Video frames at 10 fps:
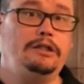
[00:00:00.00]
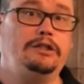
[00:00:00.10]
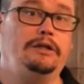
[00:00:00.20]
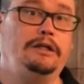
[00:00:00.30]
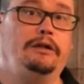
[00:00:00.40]

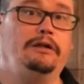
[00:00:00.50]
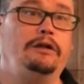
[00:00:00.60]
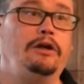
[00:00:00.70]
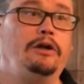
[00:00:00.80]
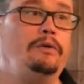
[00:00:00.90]
turn it on
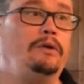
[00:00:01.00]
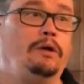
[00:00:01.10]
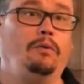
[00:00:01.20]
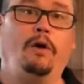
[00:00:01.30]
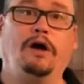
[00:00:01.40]
low,
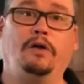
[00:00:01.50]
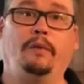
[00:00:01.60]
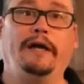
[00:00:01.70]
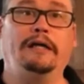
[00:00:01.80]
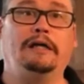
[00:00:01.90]
walk
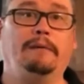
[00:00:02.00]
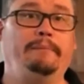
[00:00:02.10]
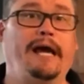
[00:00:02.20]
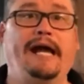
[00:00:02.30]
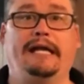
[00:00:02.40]
away, come
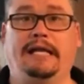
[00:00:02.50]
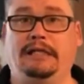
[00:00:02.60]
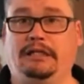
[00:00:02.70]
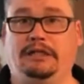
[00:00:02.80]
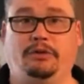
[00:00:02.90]
back,
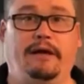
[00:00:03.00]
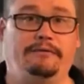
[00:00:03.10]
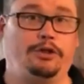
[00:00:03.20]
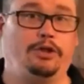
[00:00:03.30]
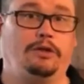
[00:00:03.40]
and then you
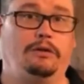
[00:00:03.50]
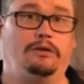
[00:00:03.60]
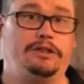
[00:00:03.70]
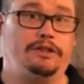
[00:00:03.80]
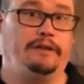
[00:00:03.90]
have sugar or
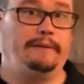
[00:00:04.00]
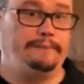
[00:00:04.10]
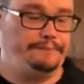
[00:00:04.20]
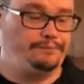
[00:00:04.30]
syrup.